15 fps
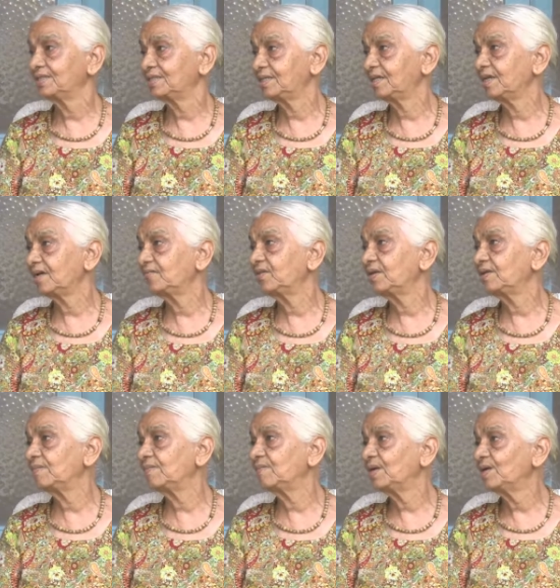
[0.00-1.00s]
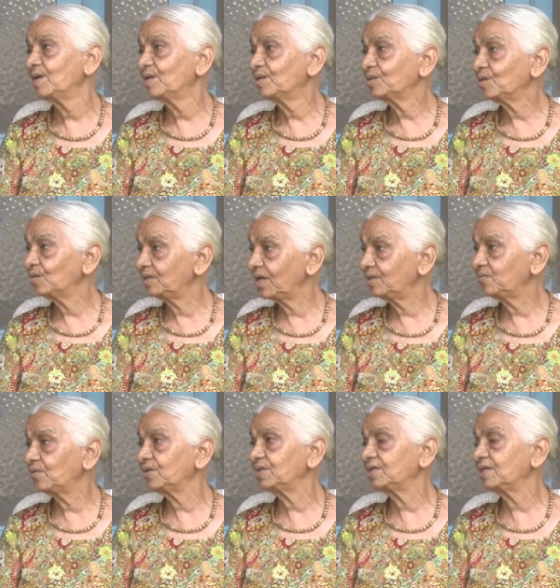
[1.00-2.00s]
She gave him. So that
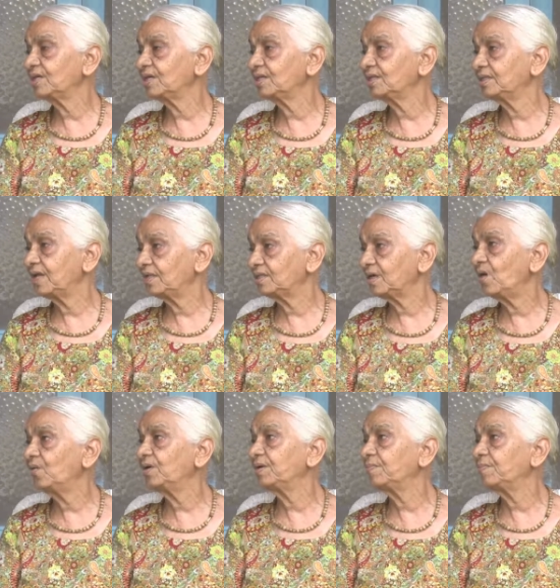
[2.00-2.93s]
was that's how it.